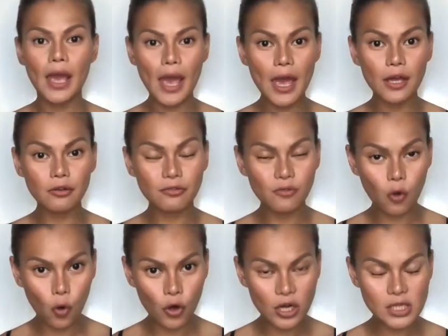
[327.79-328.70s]
And of
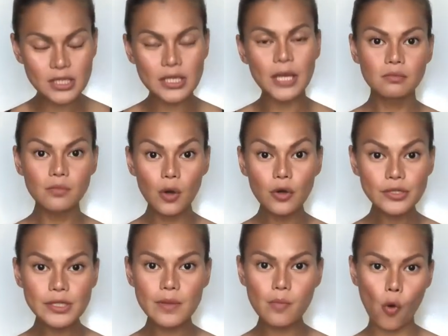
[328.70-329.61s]
course,
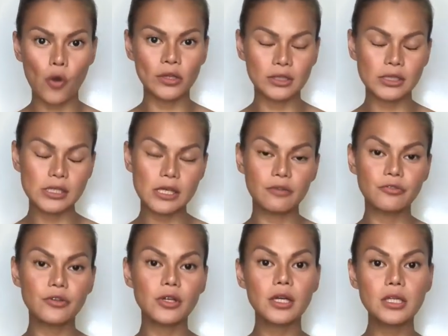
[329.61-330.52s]
most importantly,
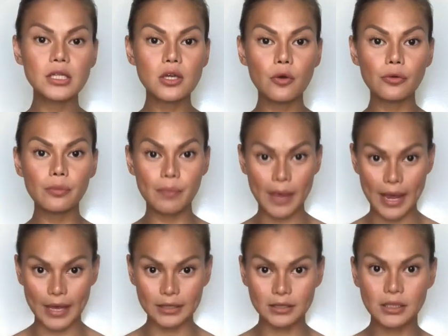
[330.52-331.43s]
if you're gonna go to
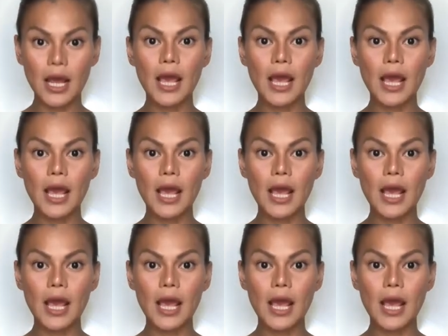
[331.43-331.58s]
bed,